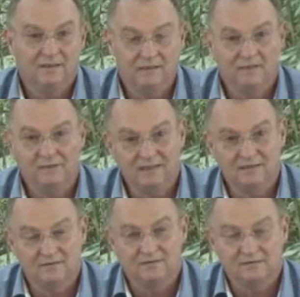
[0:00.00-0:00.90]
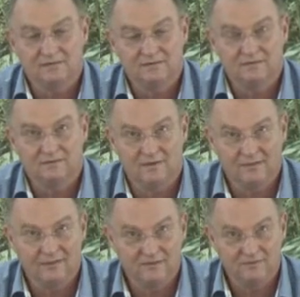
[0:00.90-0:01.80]
not yet not
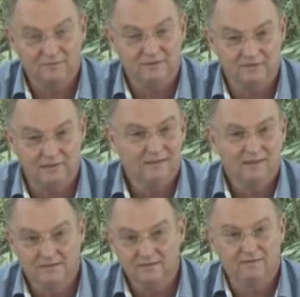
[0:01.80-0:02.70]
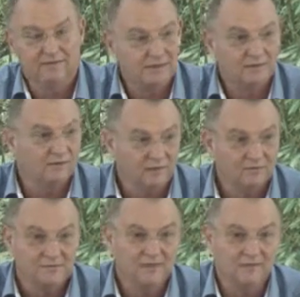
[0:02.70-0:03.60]
there to be you know, they're not
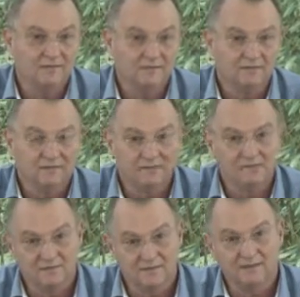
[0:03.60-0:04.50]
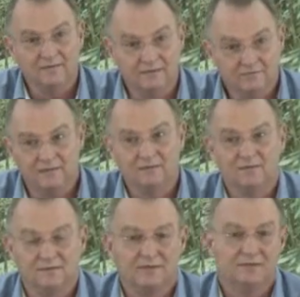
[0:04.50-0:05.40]
out scaled yet. It's starting, but
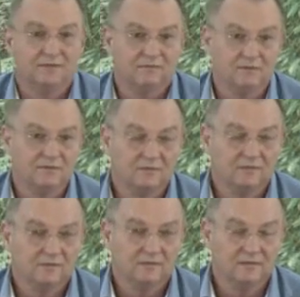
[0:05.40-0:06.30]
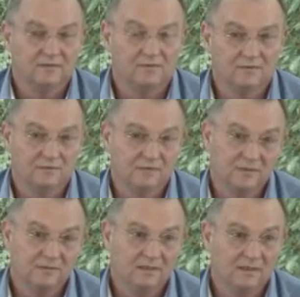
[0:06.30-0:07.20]
it's starting very slowly. And this is also
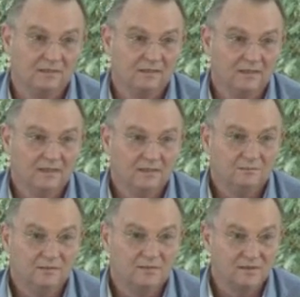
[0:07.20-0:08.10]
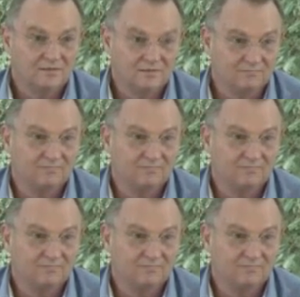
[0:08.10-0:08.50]
maybe a lesson. Projects